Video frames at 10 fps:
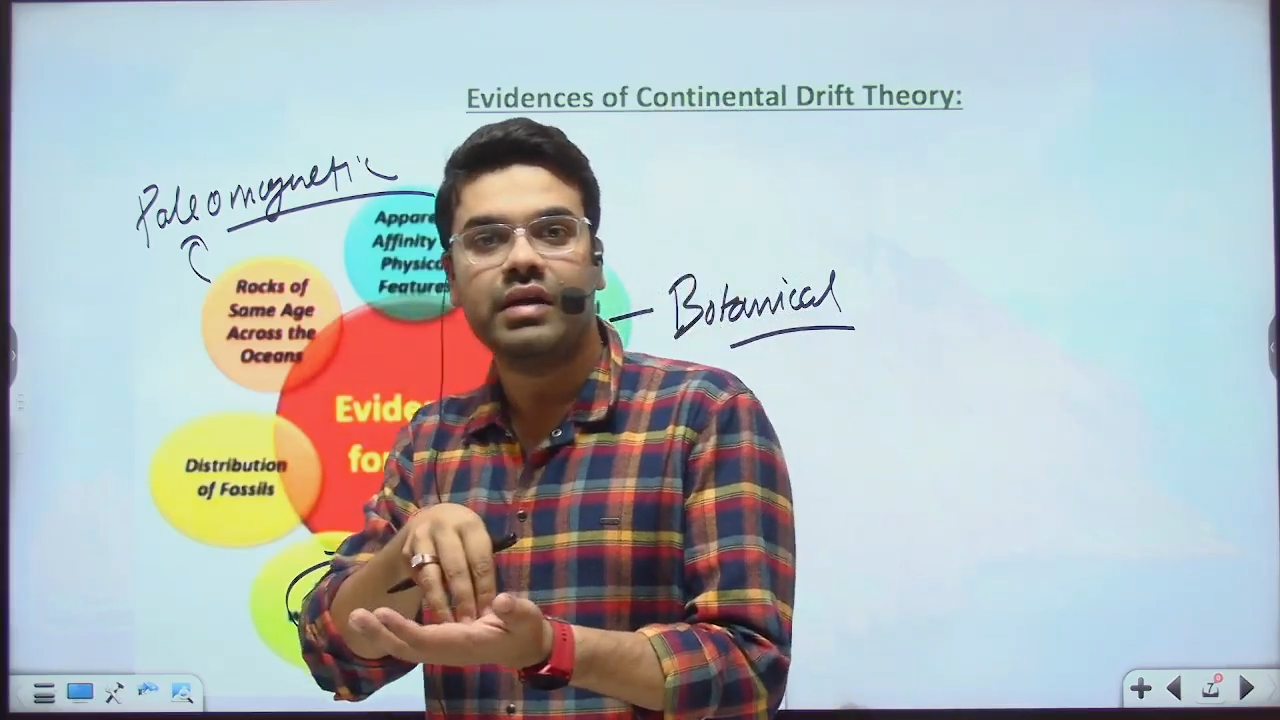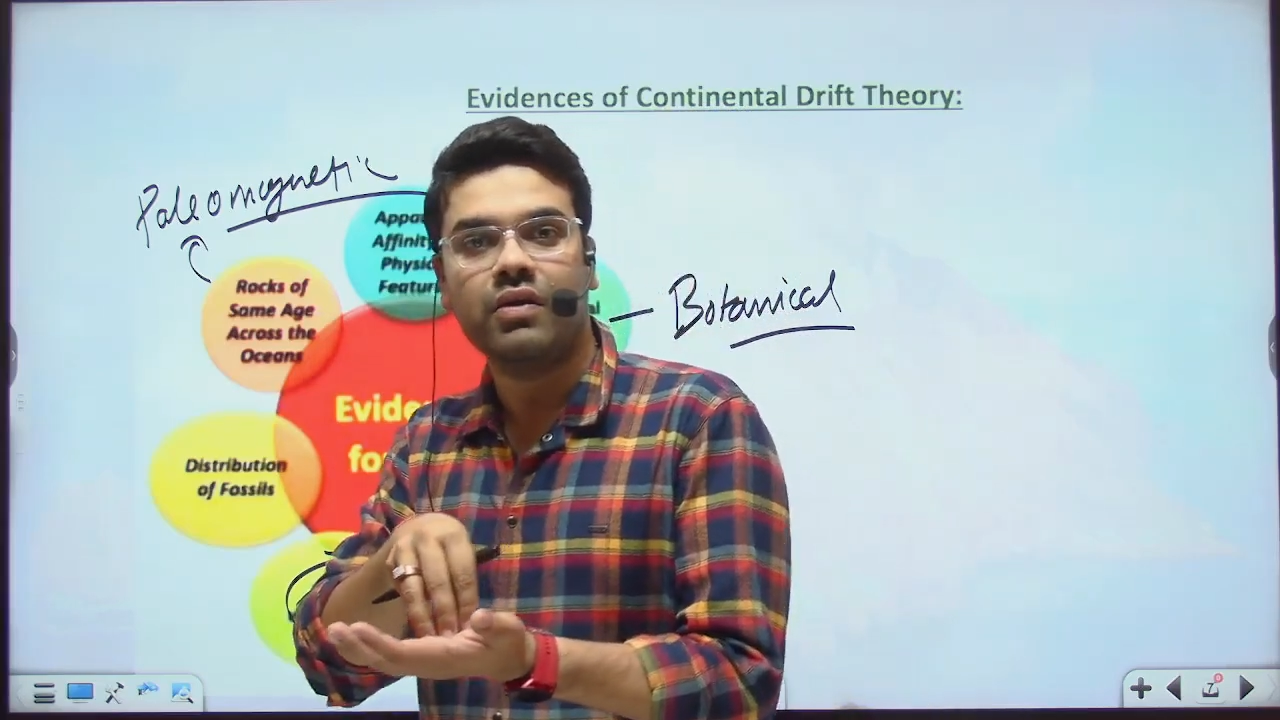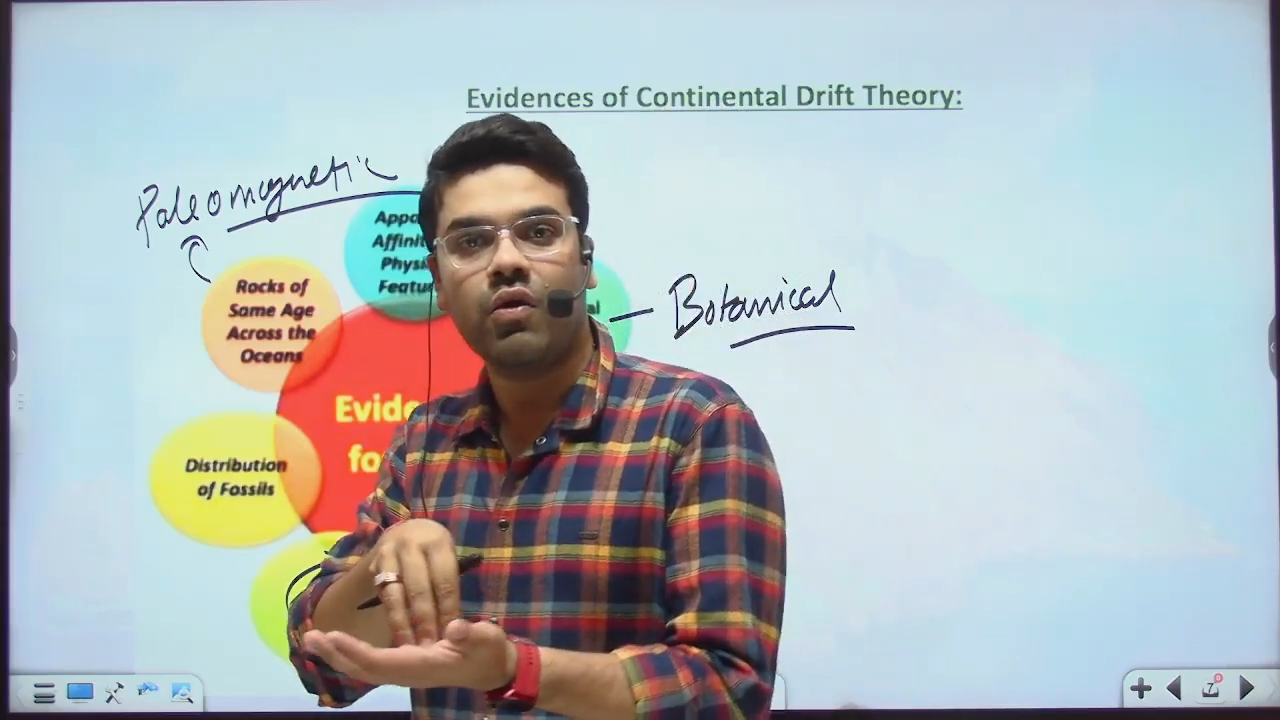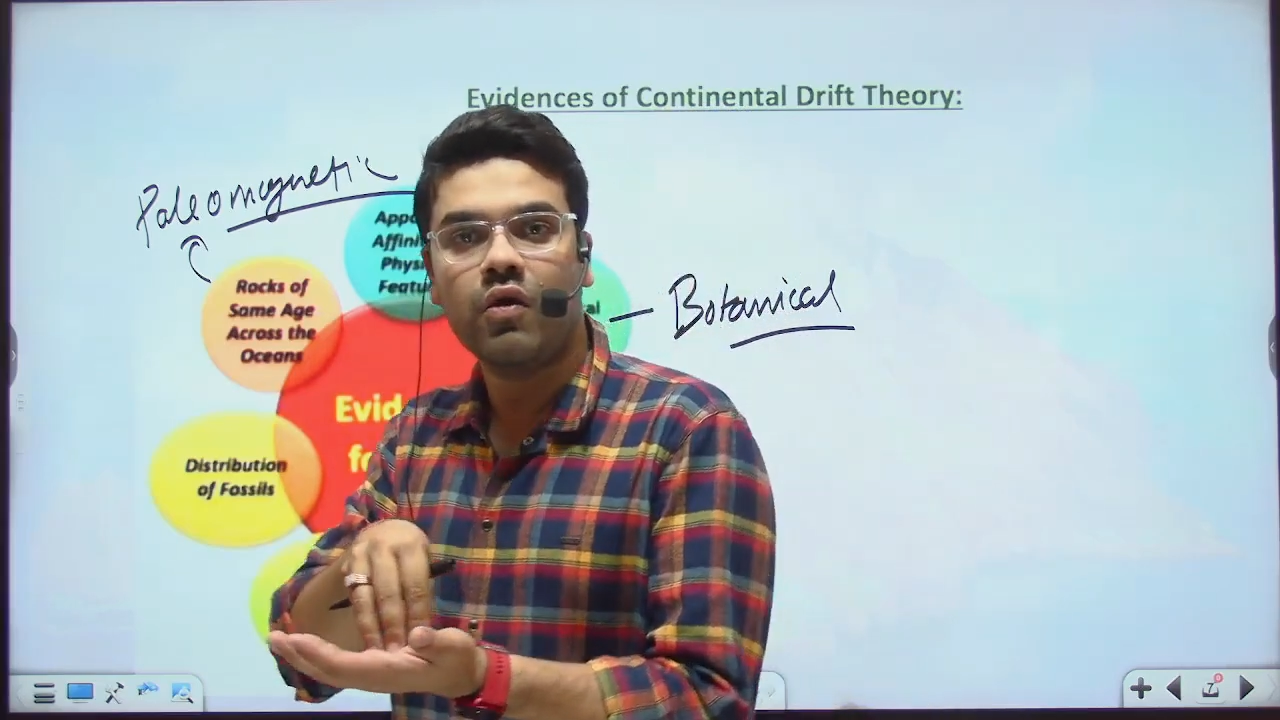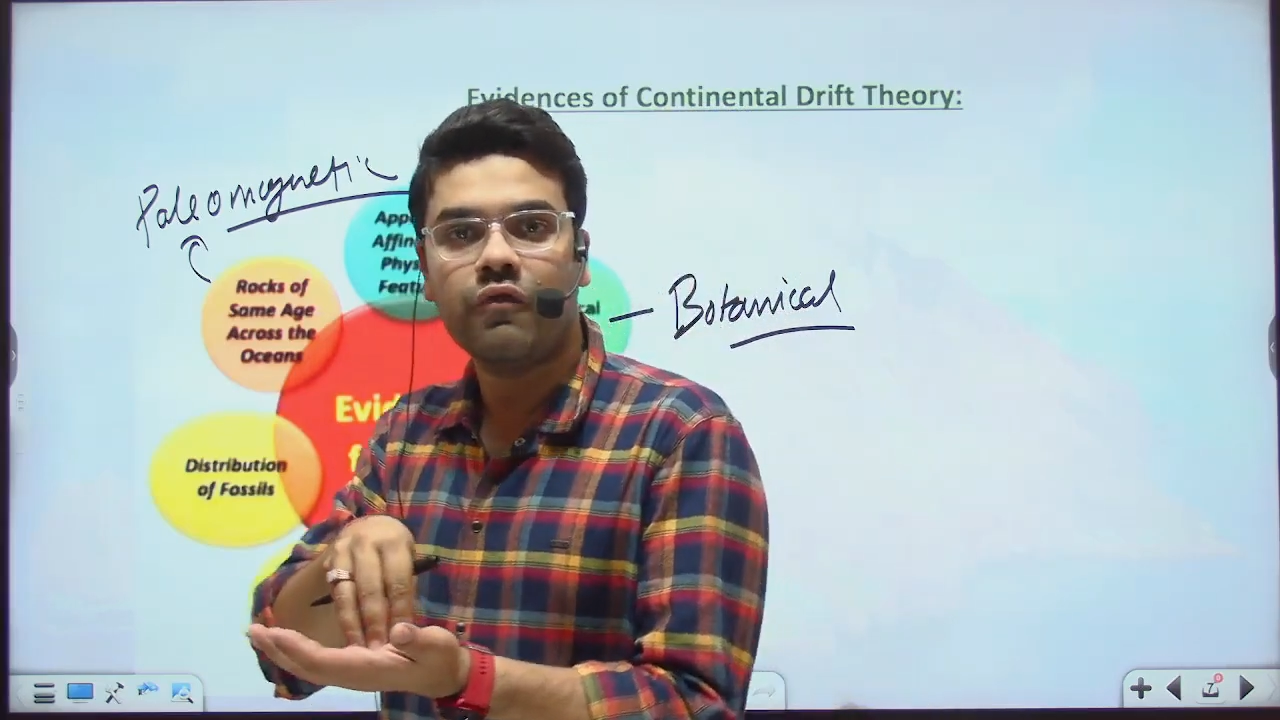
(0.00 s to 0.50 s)

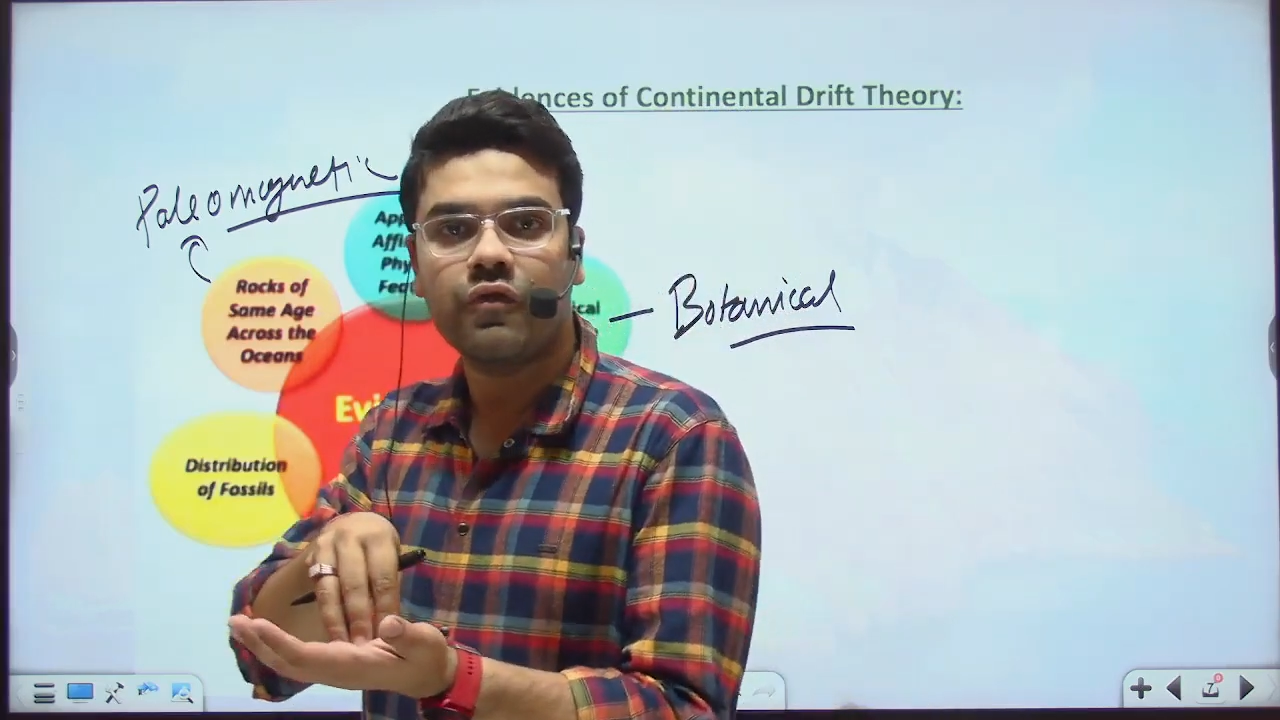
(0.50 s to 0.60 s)
of